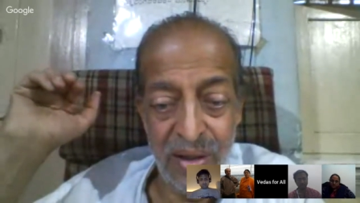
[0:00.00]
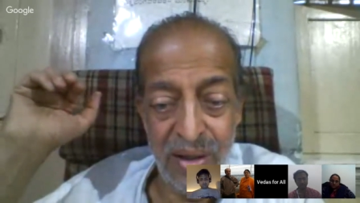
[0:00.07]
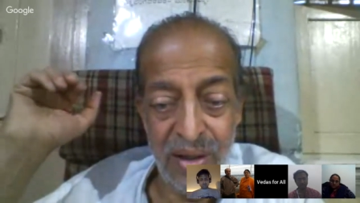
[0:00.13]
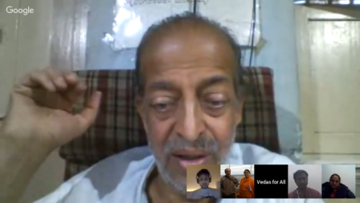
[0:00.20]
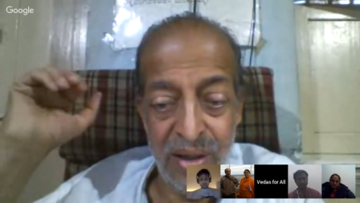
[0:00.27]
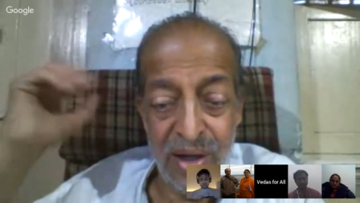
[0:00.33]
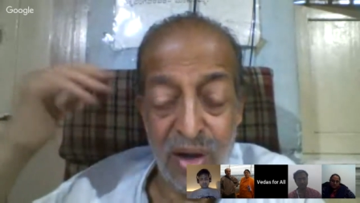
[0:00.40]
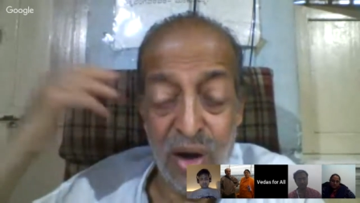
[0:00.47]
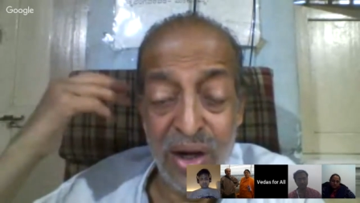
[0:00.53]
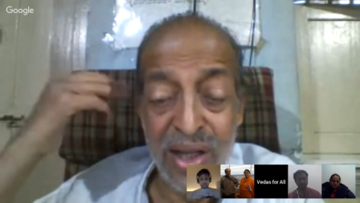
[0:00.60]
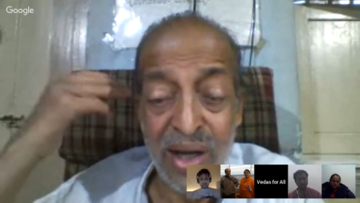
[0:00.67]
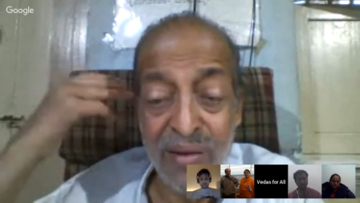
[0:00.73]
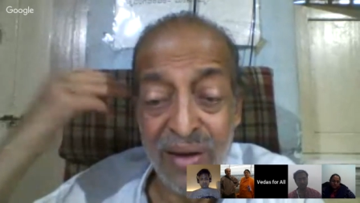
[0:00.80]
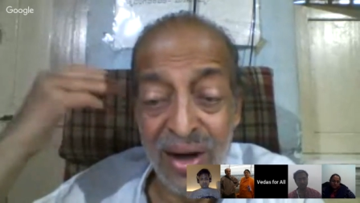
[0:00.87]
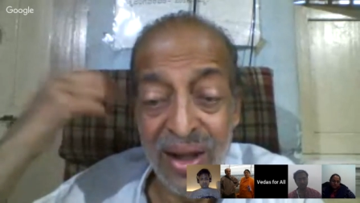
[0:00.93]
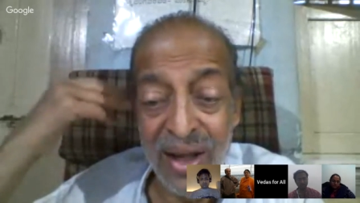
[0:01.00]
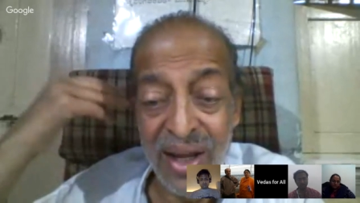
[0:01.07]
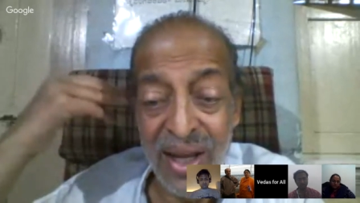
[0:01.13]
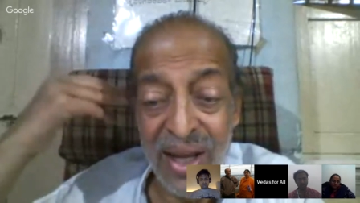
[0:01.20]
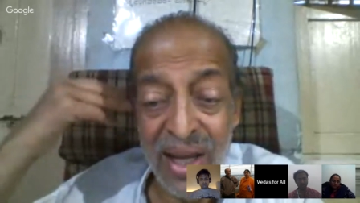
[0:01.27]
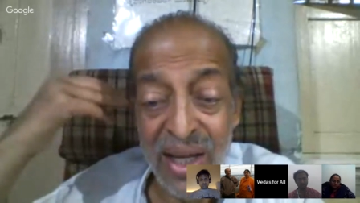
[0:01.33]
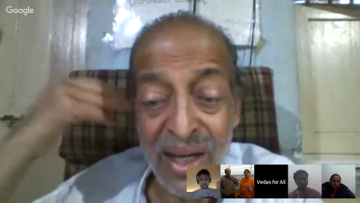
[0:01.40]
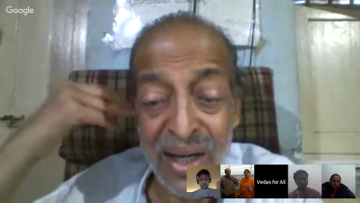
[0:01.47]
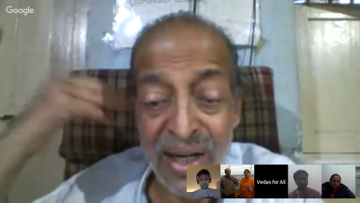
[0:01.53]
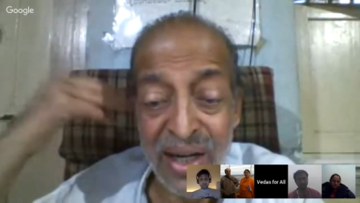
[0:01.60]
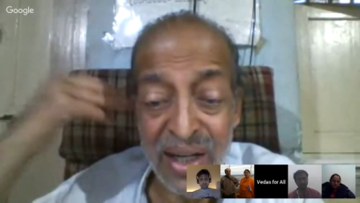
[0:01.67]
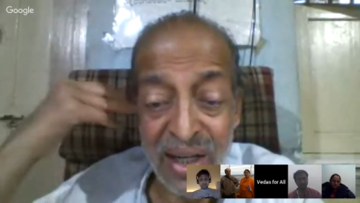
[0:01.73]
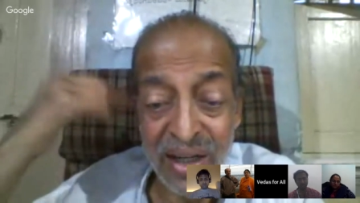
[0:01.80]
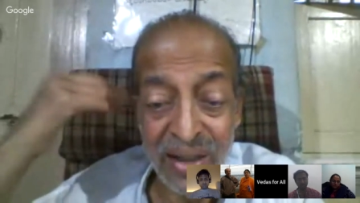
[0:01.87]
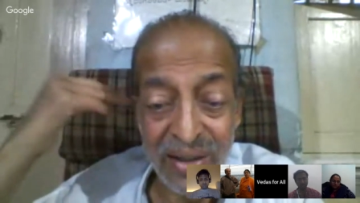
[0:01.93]
Regarding our
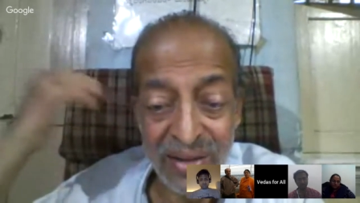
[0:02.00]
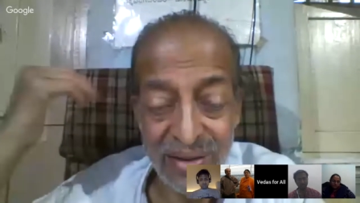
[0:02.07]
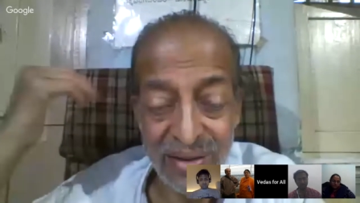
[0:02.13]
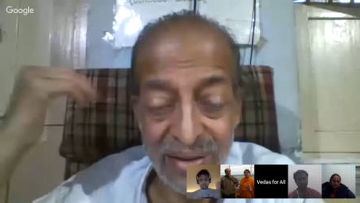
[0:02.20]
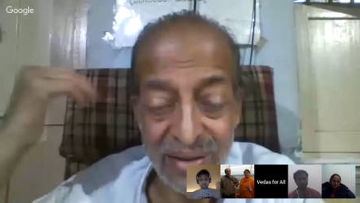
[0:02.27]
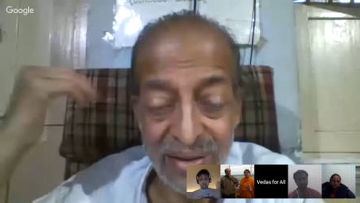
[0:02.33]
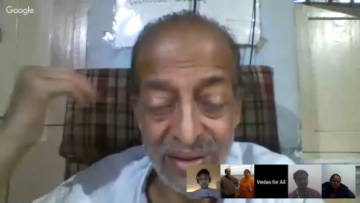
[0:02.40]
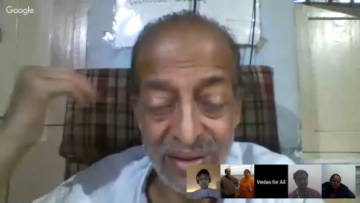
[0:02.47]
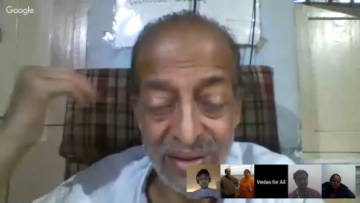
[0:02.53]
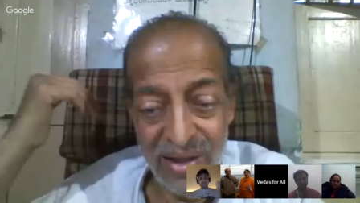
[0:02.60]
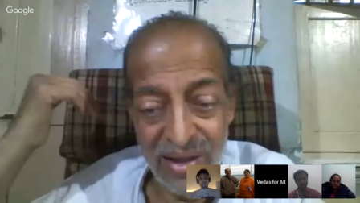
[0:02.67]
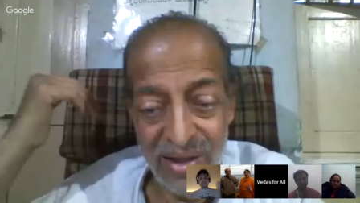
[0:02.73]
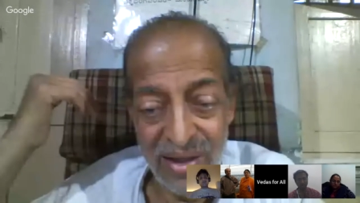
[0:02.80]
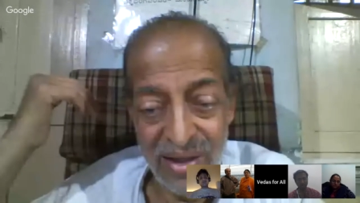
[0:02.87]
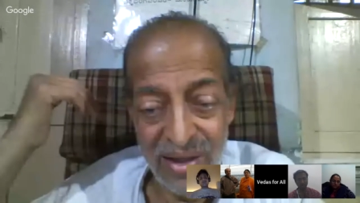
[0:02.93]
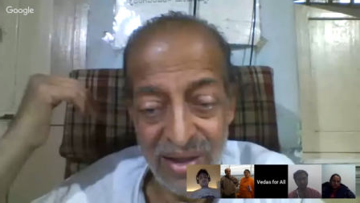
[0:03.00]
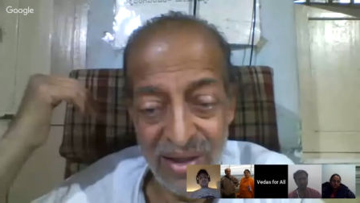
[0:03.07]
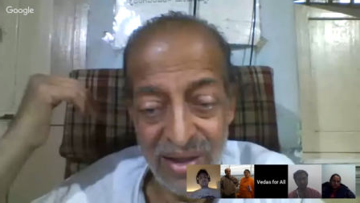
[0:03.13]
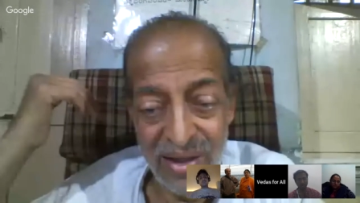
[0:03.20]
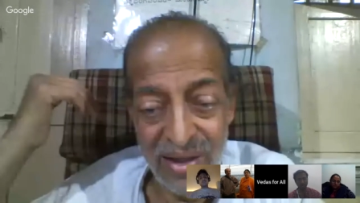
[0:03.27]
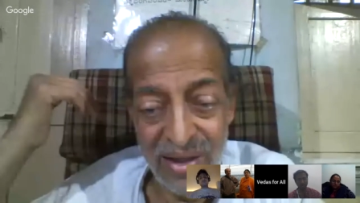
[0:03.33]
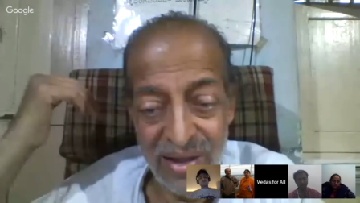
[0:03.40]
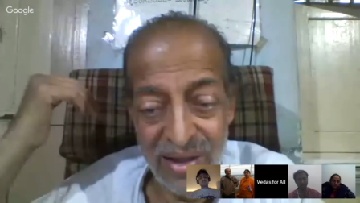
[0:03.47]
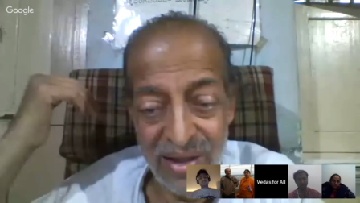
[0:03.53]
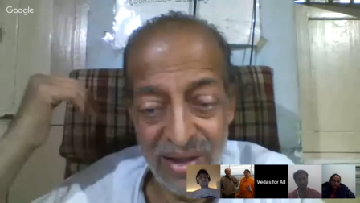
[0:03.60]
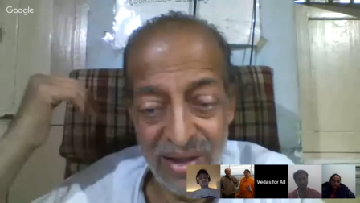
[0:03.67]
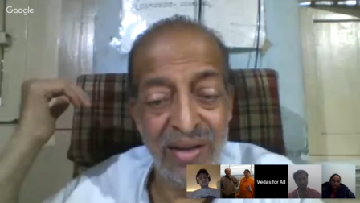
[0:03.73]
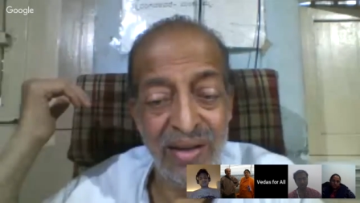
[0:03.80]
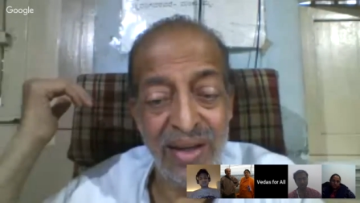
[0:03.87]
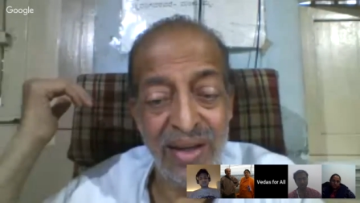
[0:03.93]
hearing, it is
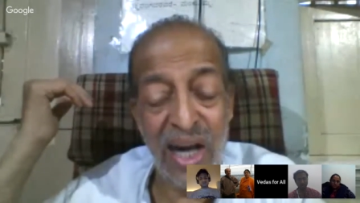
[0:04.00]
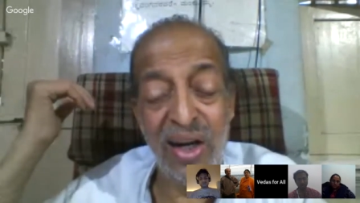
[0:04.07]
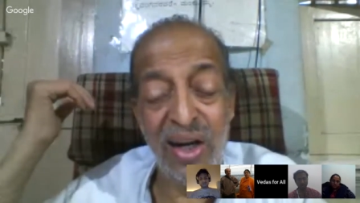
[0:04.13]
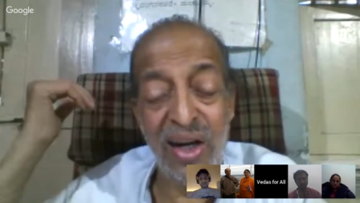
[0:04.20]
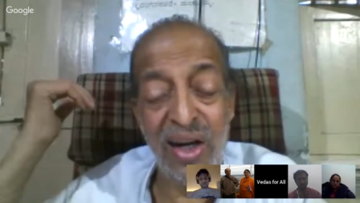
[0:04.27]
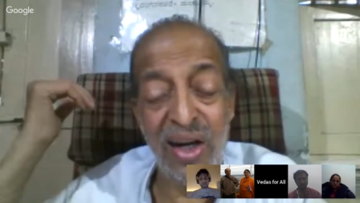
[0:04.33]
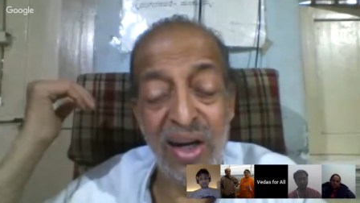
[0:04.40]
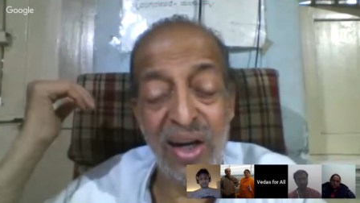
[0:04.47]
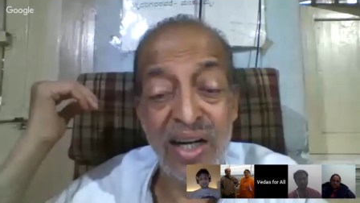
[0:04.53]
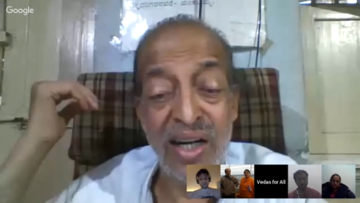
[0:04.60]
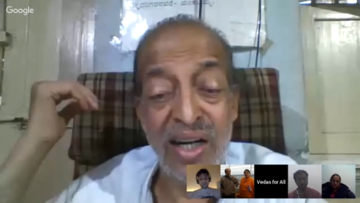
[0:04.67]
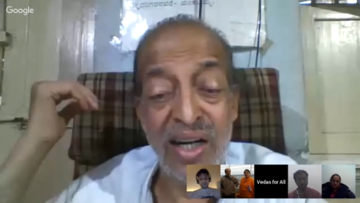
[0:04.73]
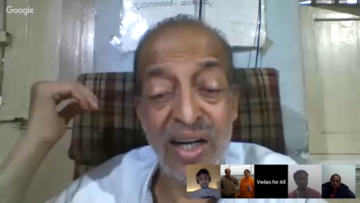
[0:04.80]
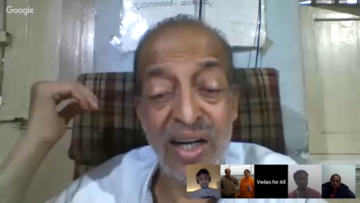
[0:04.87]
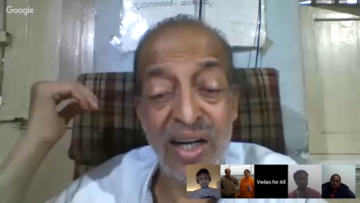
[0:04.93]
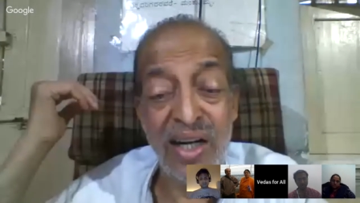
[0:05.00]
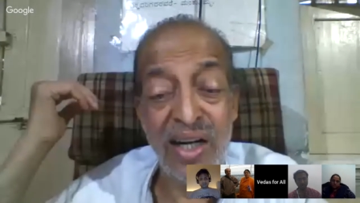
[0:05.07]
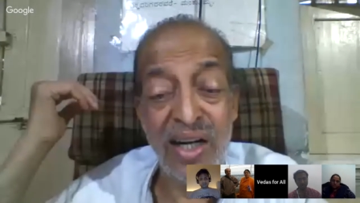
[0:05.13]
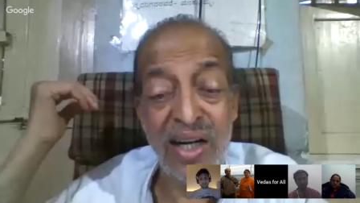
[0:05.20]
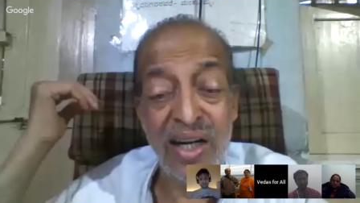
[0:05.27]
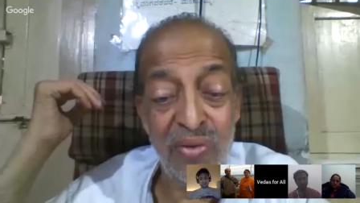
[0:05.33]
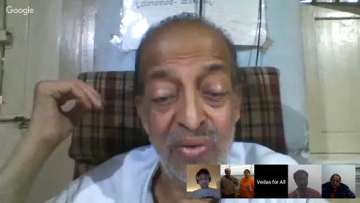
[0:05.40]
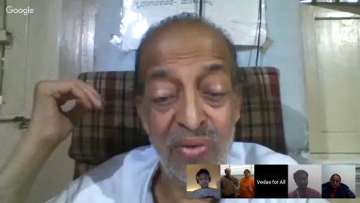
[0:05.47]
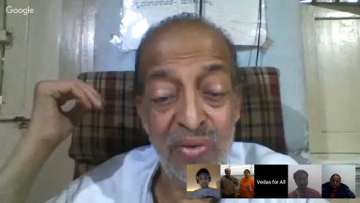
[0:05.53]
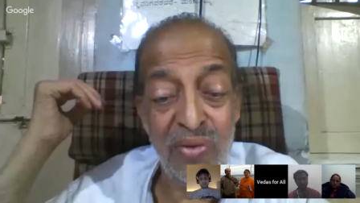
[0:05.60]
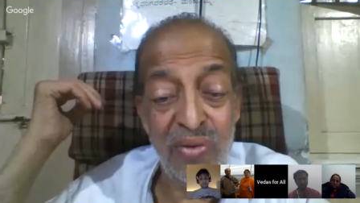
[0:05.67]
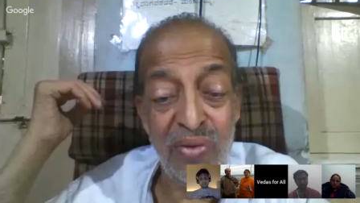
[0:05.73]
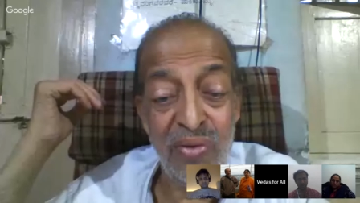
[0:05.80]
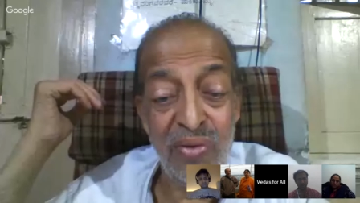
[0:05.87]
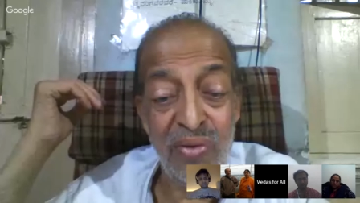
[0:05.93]
calculated in terms of decibels.